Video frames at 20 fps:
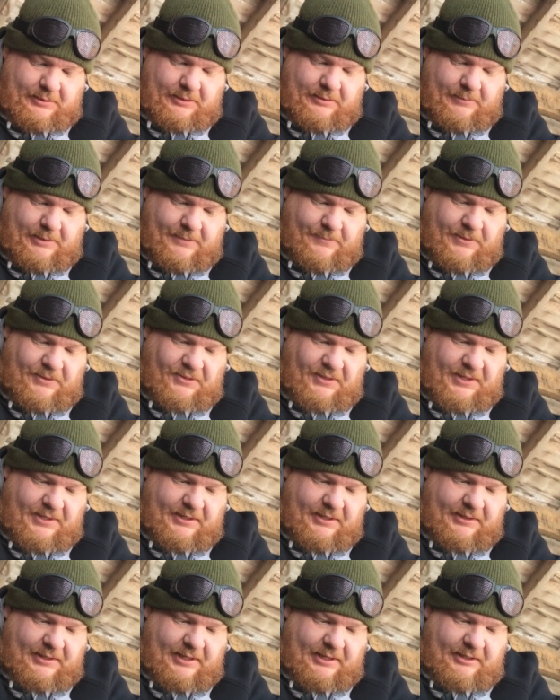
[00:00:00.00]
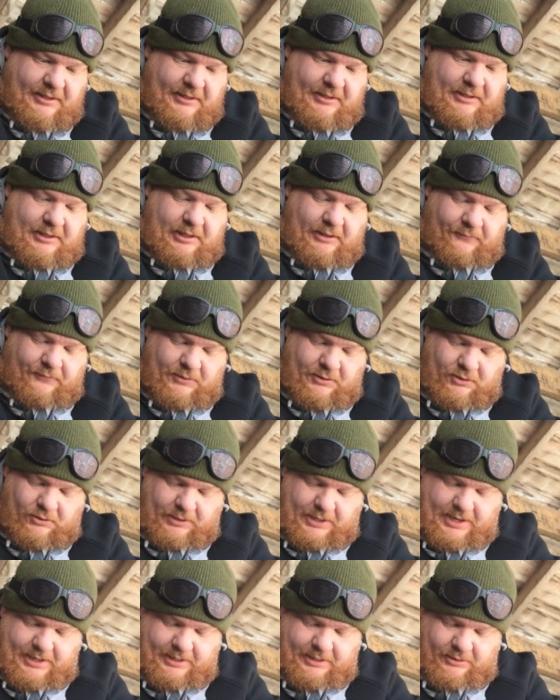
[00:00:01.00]
You might be thinking that if you
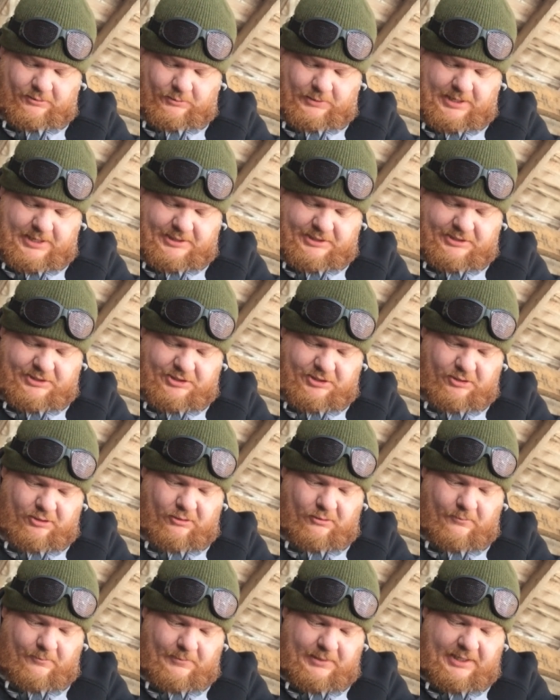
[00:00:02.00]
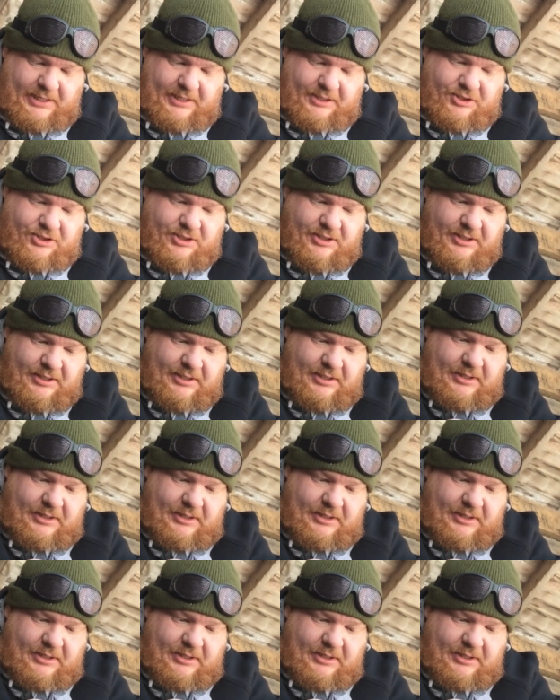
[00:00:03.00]
grind it away so much,